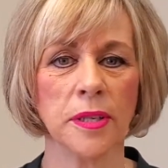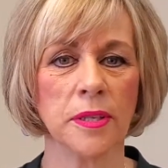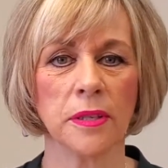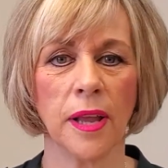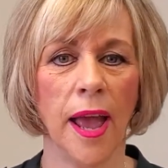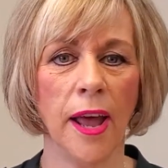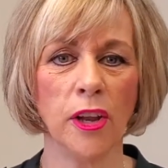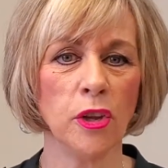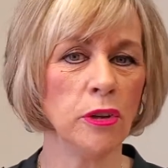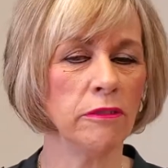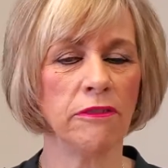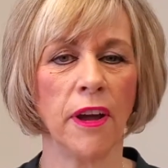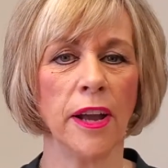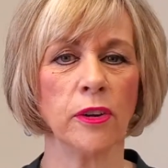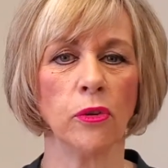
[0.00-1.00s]
how do you
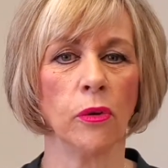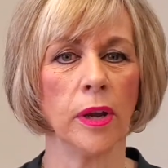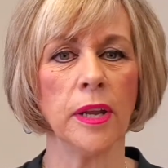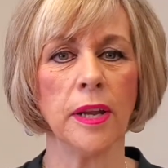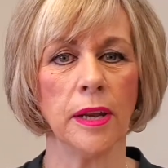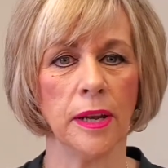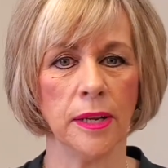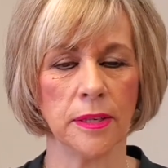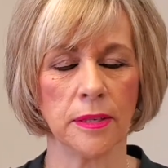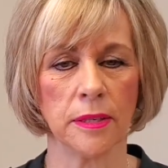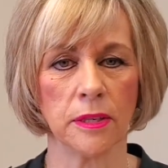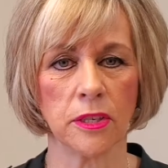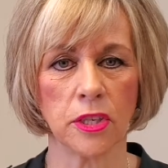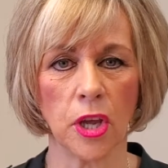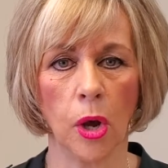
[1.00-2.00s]
define greediness?
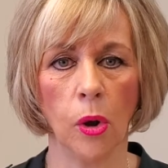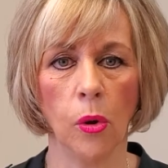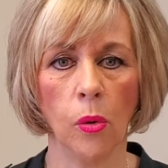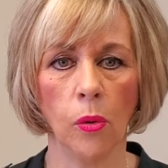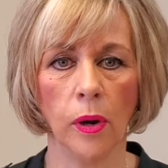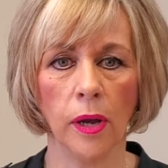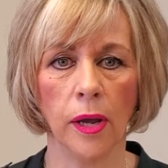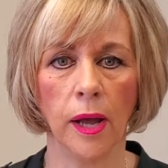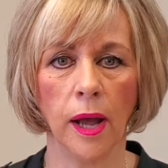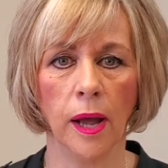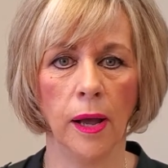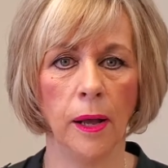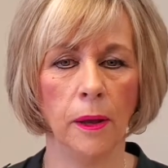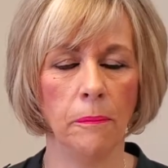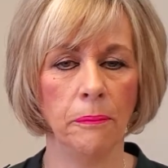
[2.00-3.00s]
So
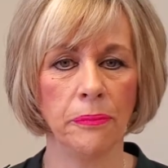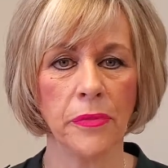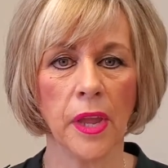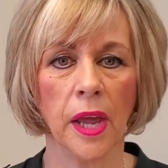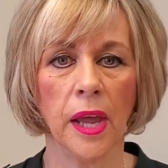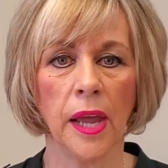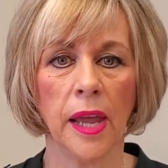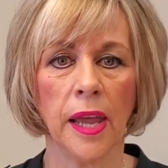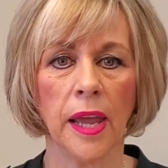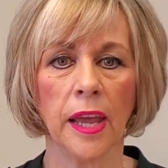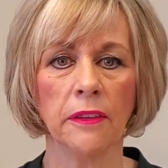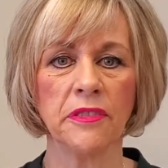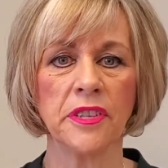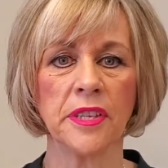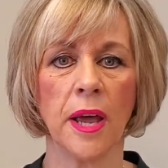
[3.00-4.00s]

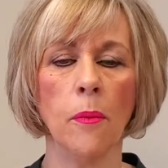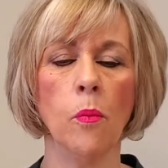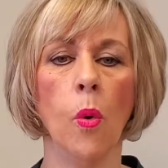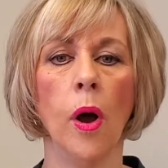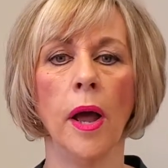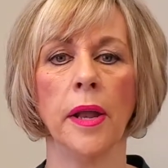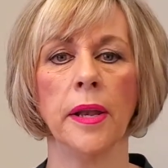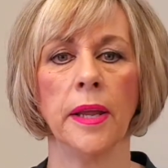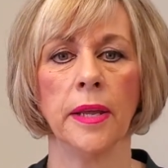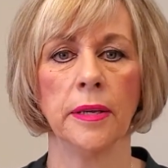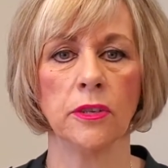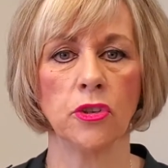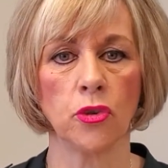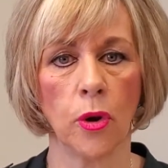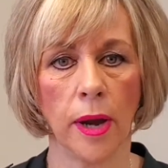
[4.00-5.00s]
if someone
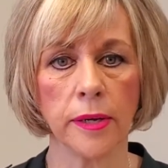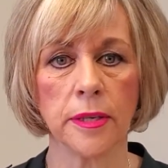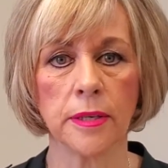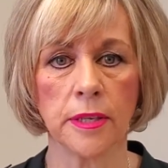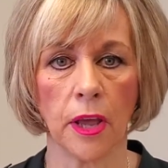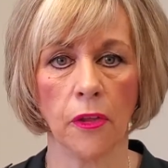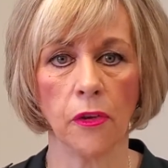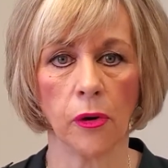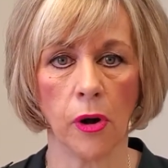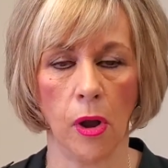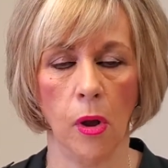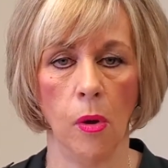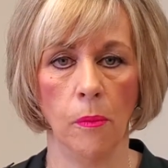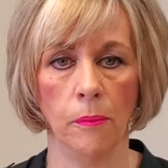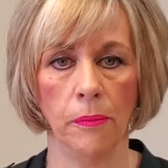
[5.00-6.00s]
is trying to sell their
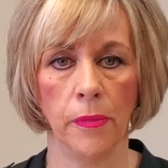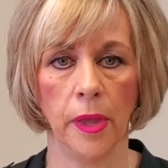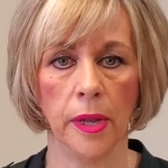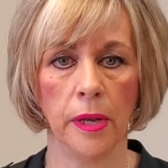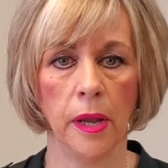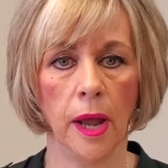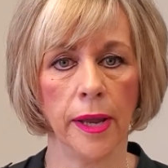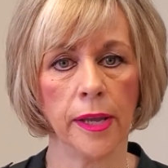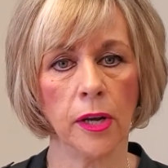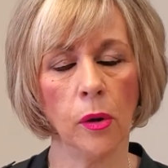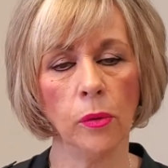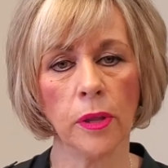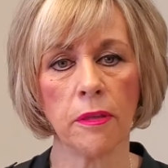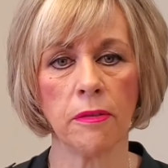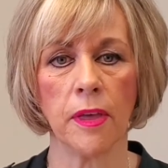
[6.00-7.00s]
home, and I can
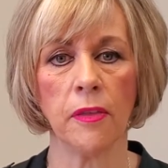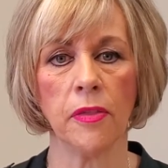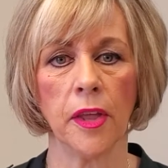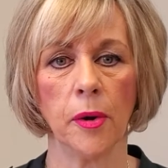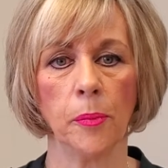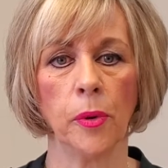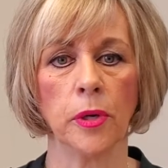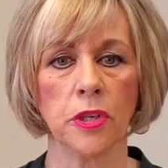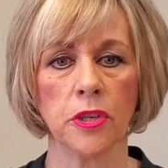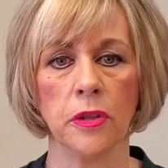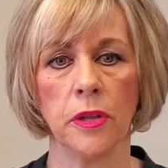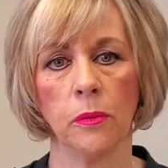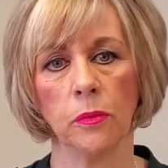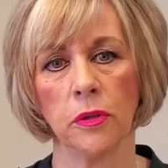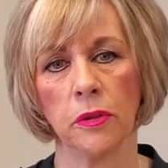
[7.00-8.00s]
only think that a person
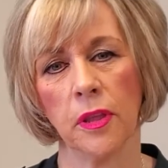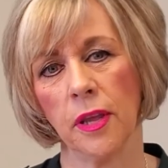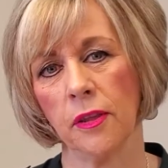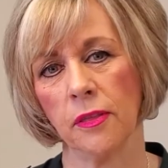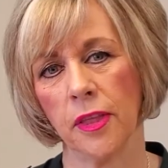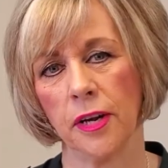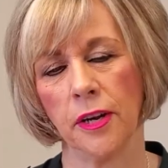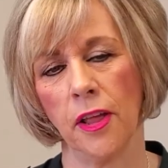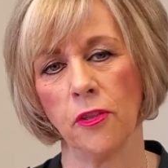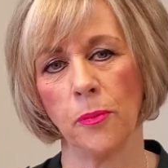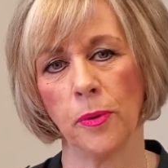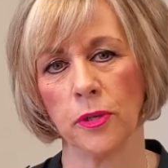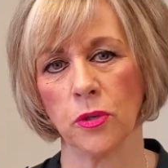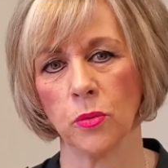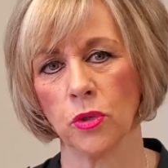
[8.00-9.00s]
that would think that another
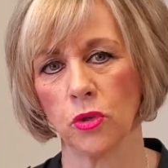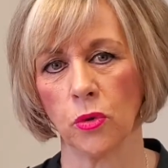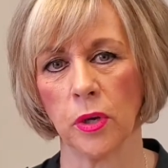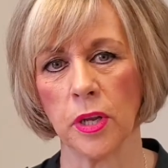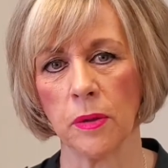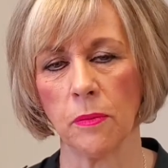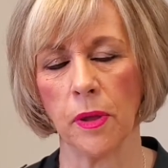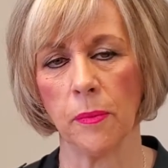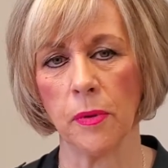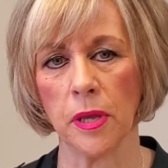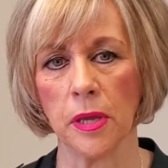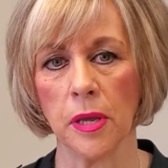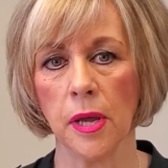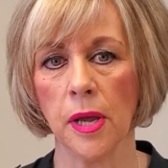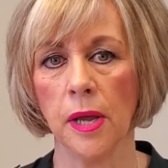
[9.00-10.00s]
person was greedy
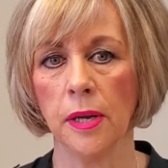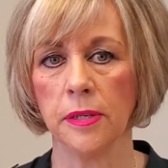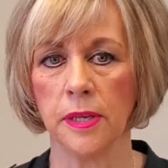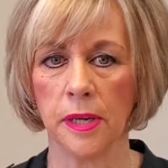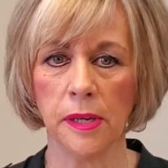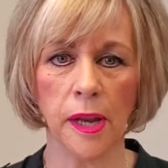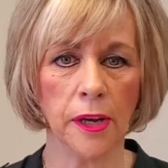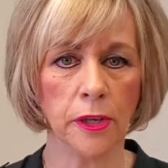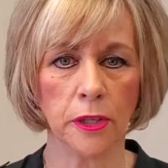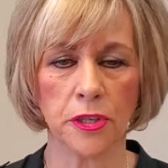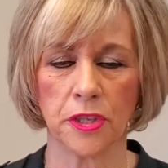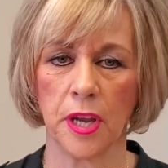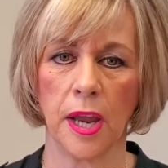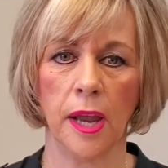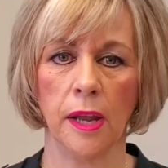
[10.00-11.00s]
maybe didn't
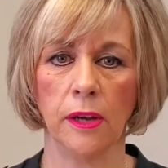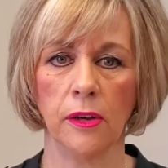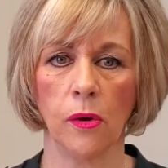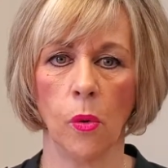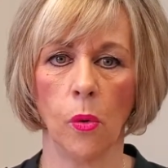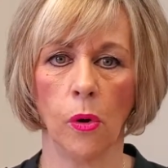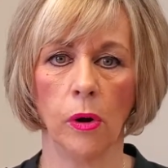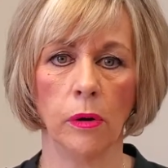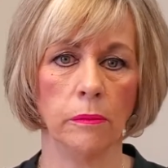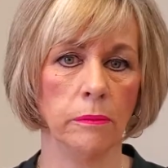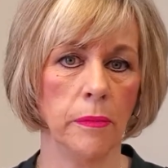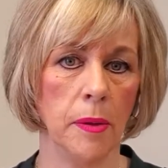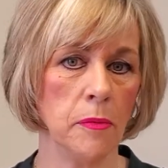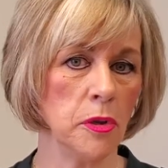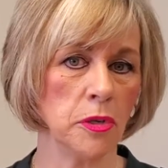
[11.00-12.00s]
understand, or
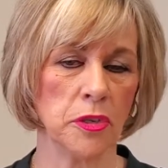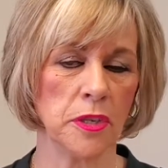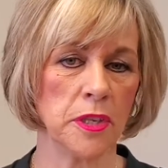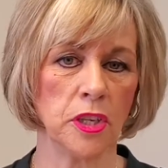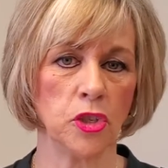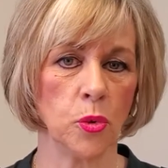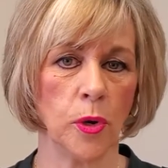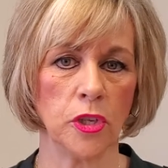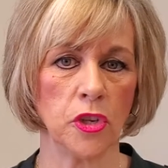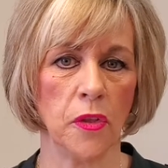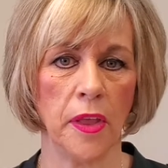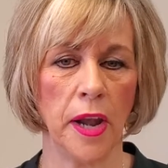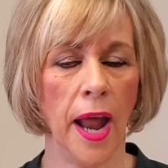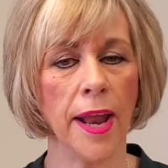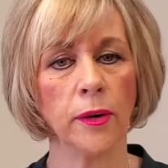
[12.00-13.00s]
maybe there's a situation
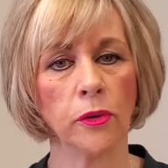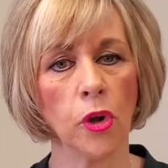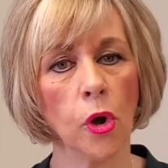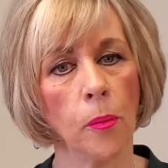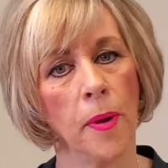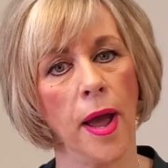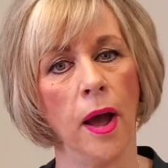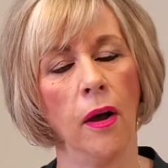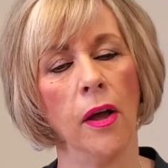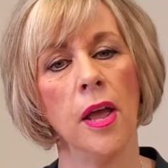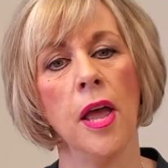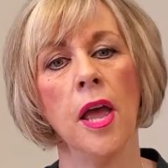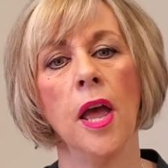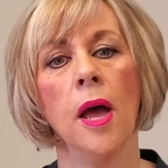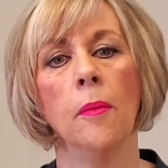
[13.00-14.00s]
that I don't know about.
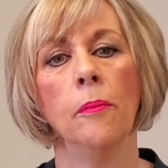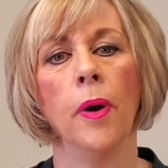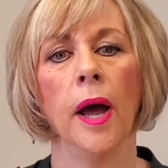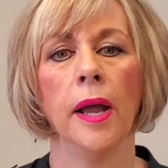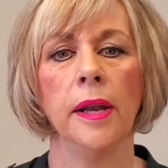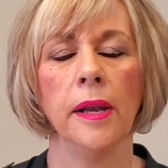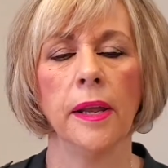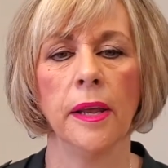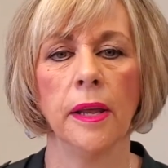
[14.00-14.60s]
But